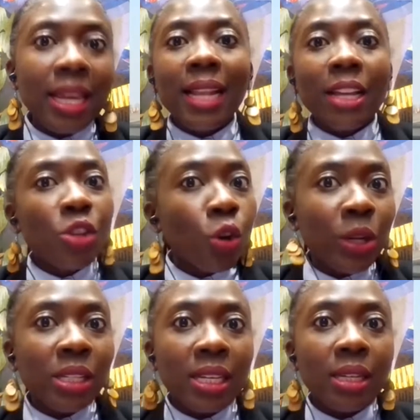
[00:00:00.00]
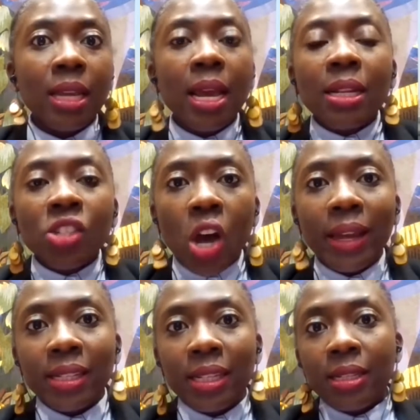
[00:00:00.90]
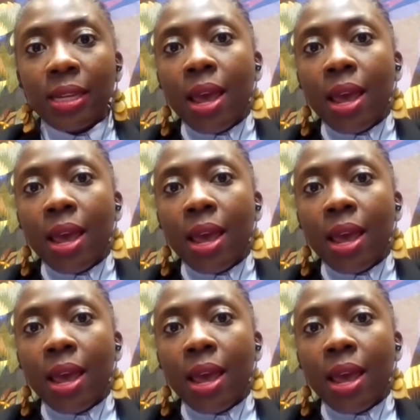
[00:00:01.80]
It has already targeted